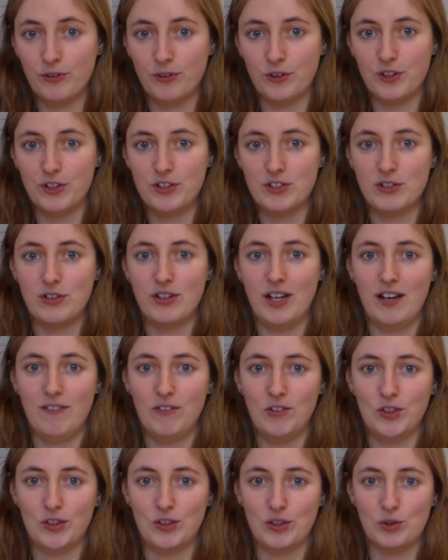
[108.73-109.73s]
first we
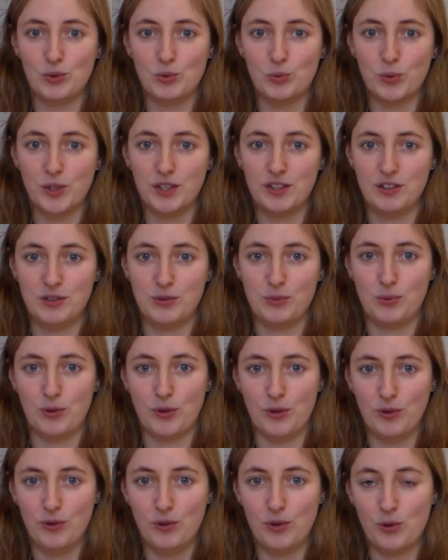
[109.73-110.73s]
have to know what is
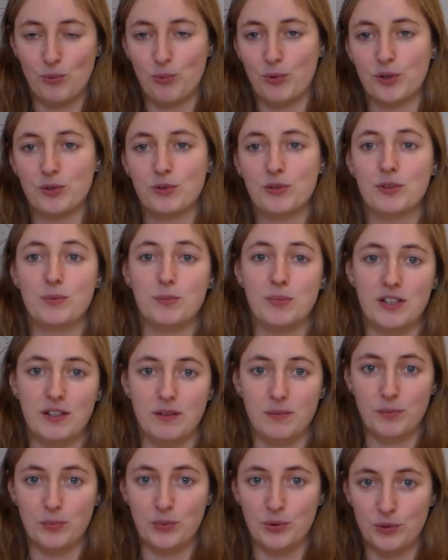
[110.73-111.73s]
wrong or what could be
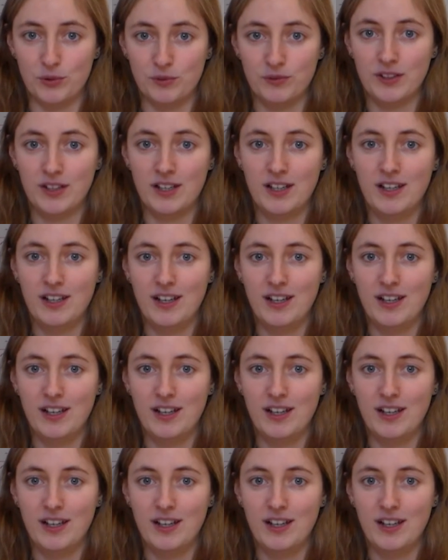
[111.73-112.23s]
improved